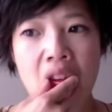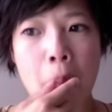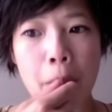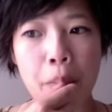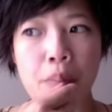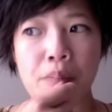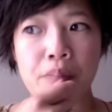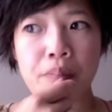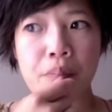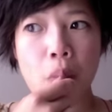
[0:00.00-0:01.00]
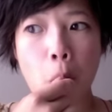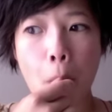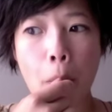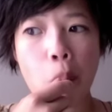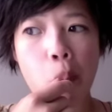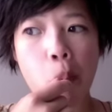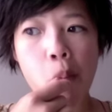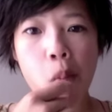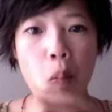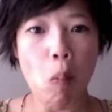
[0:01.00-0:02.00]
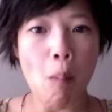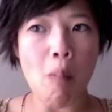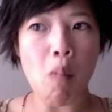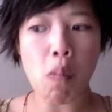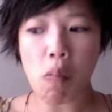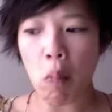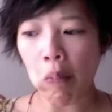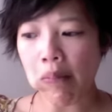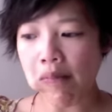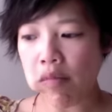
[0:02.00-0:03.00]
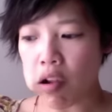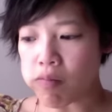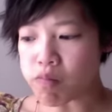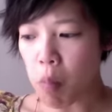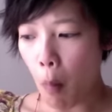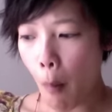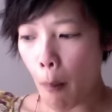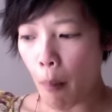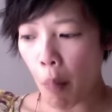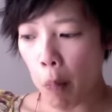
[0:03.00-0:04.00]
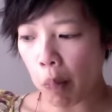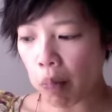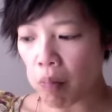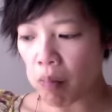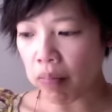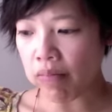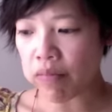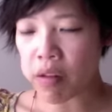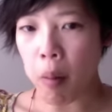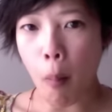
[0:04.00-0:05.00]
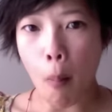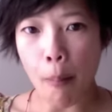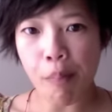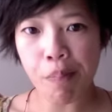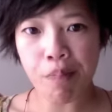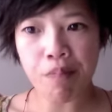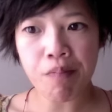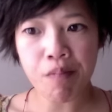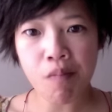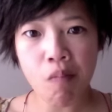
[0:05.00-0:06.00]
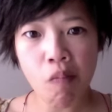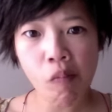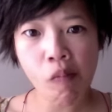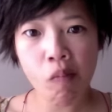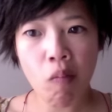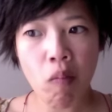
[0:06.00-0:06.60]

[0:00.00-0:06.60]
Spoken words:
No one is speaking in this clip.